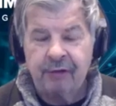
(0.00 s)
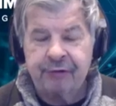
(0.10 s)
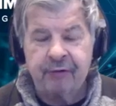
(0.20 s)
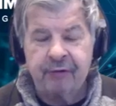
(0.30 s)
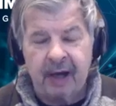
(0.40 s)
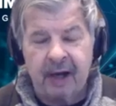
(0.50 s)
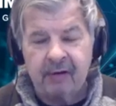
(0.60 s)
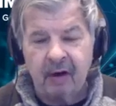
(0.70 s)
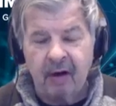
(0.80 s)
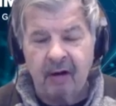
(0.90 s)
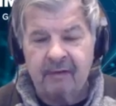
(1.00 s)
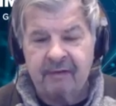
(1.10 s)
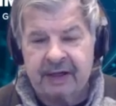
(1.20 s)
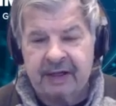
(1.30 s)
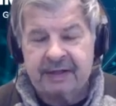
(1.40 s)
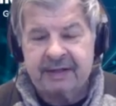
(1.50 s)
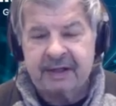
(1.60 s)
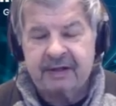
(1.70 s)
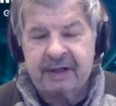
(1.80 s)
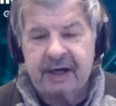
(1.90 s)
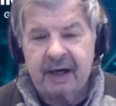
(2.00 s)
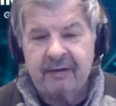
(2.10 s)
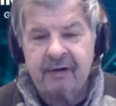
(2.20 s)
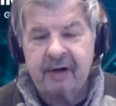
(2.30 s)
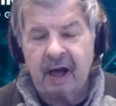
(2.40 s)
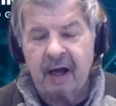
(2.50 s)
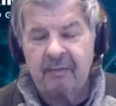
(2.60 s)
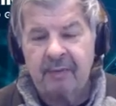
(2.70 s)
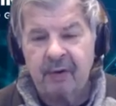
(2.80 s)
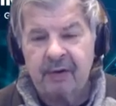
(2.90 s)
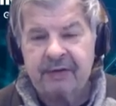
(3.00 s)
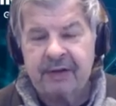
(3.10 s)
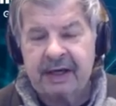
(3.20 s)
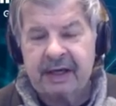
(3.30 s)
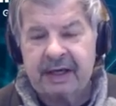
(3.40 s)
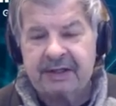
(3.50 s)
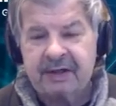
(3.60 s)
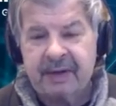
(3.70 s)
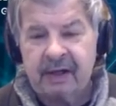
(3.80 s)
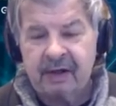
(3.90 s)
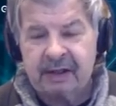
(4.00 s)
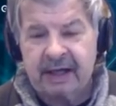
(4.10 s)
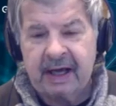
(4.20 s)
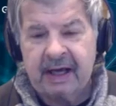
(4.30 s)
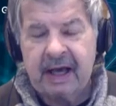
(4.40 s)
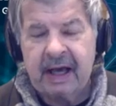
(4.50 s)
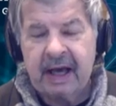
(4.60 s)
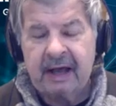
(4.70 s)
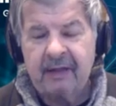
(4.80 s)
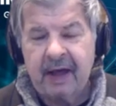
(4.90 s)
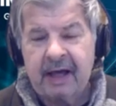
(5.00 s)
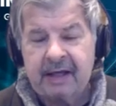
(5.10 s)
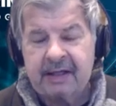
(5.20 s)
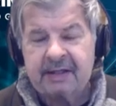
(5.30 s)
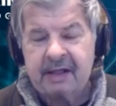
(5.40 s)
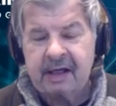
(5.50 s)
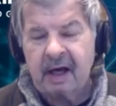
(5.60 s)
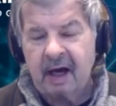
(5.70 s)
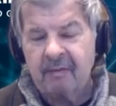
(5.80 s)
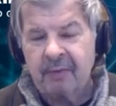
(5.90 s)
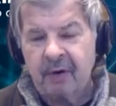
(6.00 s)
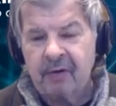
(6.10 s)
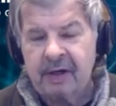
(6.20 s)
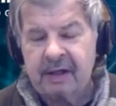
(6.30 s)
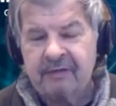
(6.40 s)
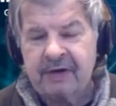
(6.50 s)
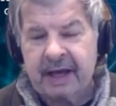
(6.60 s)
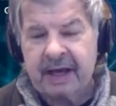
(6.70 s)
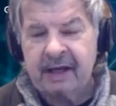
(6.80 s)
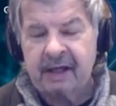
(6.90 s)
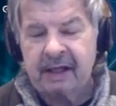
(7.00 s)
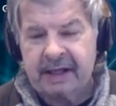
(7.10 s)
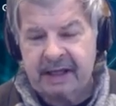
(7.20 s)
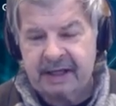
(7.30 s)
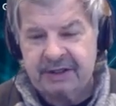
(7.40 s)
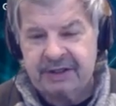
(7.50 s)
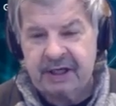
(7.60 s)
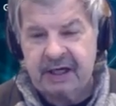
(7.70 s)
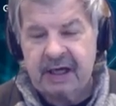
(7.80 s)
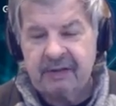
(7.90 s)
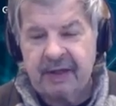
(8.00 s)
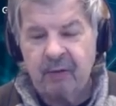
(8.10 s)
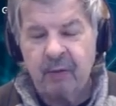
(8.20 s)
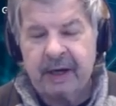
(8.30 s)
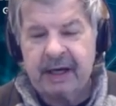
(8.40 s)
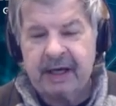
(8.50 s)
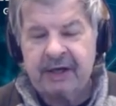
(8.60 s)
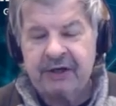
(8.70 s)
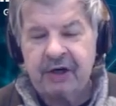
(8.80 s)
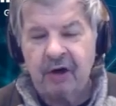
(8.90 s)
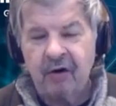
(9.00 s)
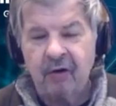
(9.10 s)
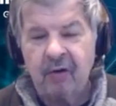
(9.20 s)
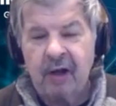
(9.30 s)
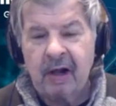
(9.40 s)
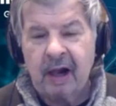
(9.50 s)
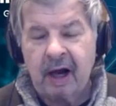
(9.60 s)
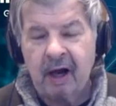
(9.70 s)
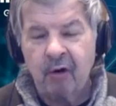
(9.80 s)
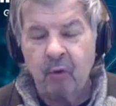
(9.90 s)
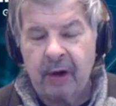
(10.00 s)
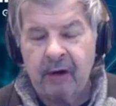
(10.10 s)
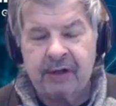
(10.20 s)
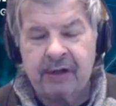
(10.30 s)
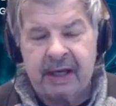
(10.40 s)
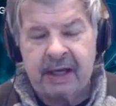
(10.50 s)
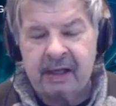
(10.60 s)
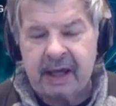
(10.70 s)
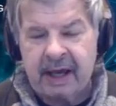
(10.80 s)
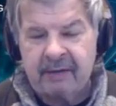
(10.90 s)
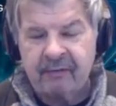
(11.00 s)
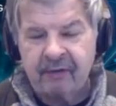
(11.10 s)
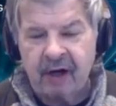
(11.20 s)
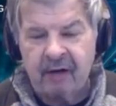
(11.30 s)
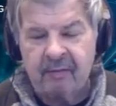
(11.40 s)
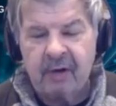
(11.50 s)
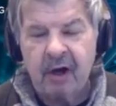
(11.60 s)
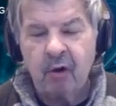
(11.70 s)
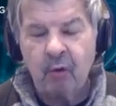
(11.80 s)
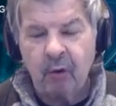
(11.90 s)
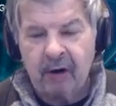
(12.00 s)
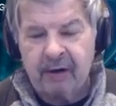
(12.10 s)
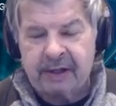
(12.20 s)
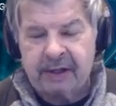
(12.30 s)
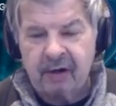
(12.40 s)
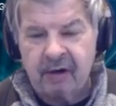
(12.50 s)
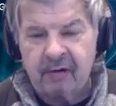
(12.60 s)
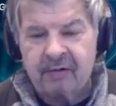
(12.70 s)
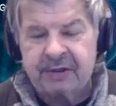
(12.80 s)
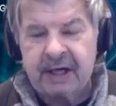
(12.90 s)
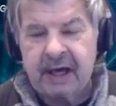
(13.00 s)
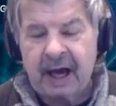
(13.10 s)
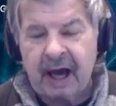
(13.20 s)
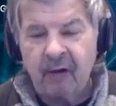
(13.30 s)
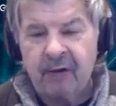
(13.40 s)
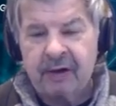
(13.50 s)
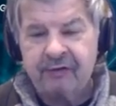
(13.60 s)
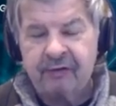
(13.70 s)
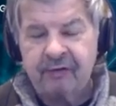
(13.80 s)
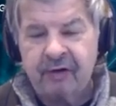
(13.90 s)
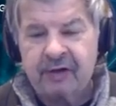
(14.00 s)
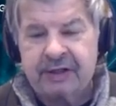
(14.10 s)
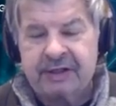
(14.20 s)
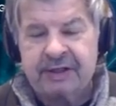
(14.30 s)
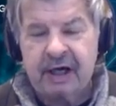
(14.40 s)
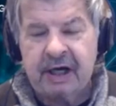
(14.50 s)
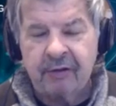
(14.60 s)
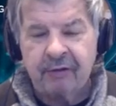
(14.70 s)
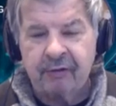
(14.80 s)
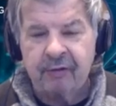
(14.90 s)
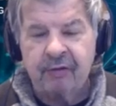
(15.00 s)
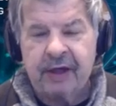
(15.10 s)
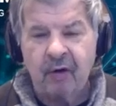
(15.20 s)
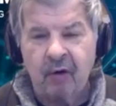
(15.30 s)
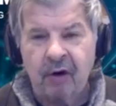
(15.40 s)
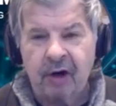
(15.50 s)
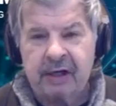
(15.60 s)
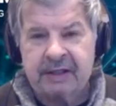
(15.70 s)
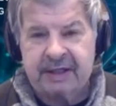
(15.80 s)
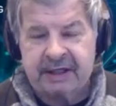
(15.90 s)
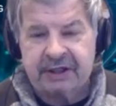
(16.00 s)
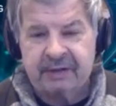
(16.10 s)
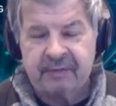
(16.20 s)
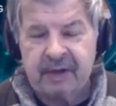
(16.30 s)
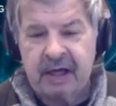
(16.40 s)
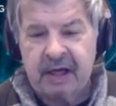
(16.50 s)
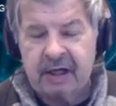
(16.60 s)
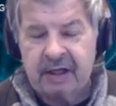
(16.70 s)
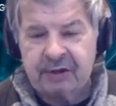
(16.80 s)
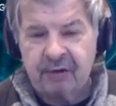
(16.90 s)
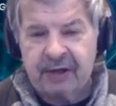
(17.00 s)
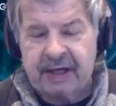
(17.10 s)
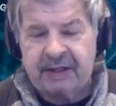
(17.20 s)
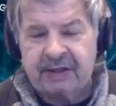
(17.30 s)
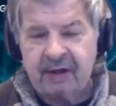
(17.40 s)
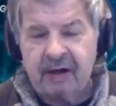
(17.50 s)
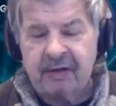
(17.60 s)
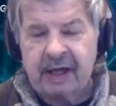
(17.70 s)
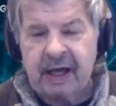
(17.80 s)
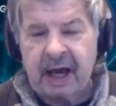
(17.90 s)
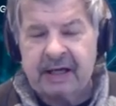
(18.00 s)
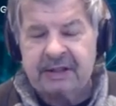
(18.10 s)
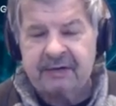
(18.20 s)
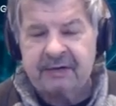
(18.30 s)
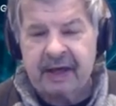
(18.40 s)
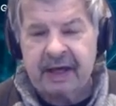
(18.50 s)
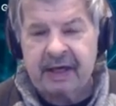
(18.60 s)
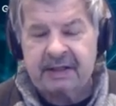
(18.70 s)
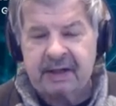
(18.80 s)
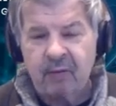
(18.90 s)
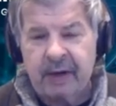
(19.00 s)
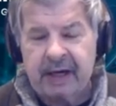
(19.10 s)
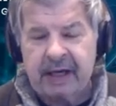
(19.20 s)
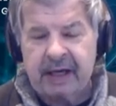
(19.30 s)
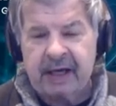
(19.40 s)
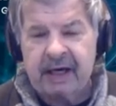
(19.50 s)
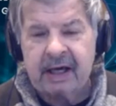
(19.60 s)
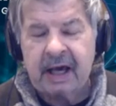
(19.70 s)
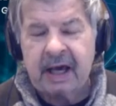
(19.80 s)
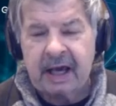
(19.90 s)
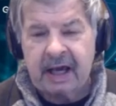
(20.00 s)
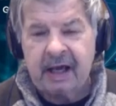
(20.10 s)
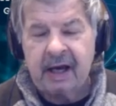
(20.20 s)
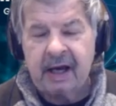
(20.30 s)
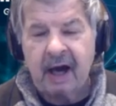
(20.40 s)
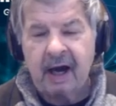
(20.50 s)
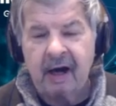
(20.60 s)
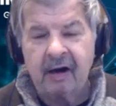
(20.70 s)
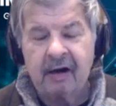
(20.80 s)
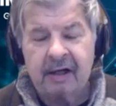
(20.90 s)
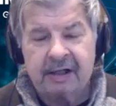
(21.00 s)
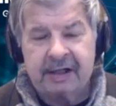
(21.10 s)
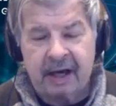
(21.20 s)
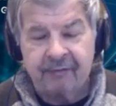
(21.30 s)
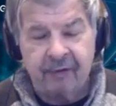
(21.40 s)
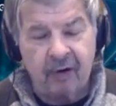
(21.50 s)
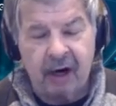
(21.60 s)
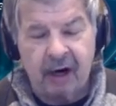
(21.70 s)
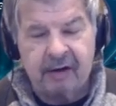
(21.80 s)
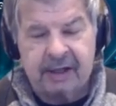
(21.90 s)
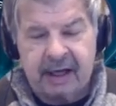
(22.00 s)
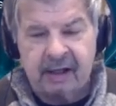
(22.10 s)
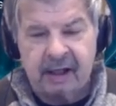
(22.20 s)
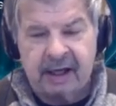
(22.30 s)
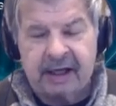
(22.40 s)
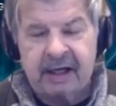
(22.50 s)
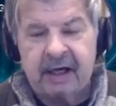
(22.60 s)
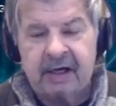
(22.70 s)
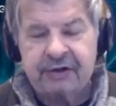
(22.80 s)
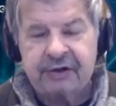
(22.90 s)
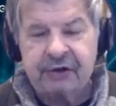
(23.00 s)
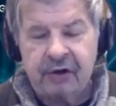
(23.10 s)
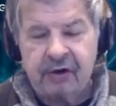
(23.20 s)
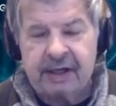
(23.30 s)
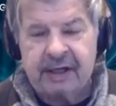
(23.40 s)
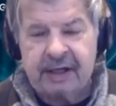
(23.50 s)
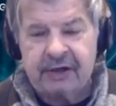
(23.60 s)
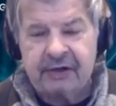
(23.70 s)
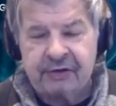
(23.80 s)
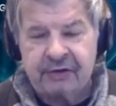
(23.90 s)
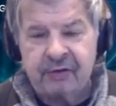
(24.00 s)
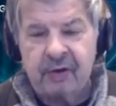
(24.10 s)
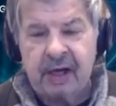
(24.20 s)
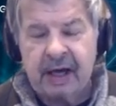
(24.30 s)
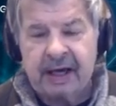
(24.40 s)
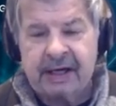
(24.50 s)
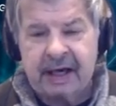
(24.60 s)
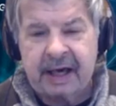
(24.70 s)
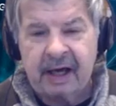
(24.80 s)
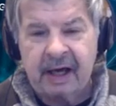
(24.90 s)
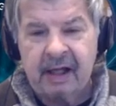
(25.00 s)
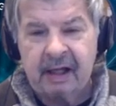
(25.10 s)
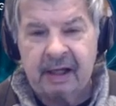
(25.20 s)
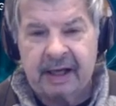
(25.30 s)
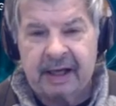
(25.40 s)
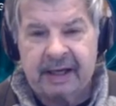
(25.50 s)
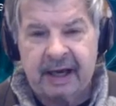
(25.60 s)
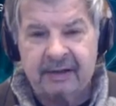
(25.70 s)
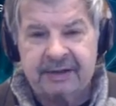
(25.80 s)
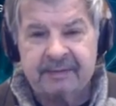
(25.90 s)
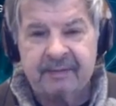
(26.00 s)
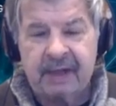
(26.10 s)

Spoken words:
Throughout all of this, there's another component that needs to be looked at, and that is the component of data lineage, that we need to know where data came from, where it goes, how it traverses through the organization. So these are the kinds of things that we need in for our data lake to turn it into a data lakehouse.